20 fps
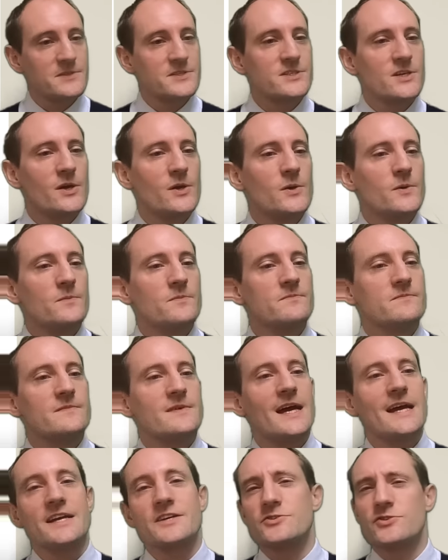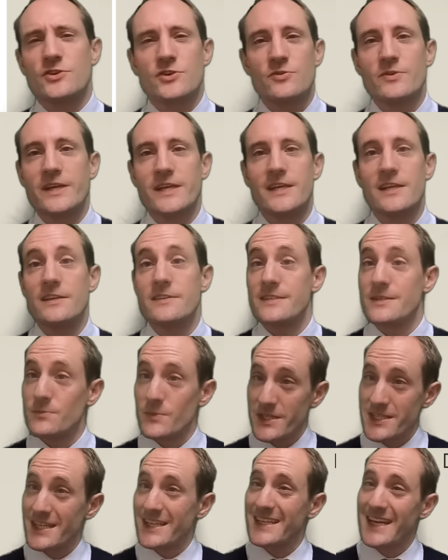So extracurriculars,
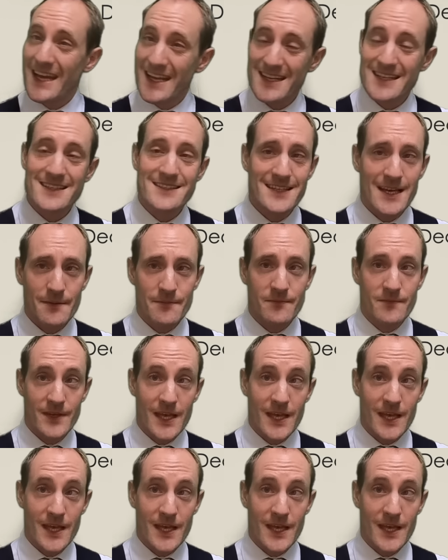which again, Sam,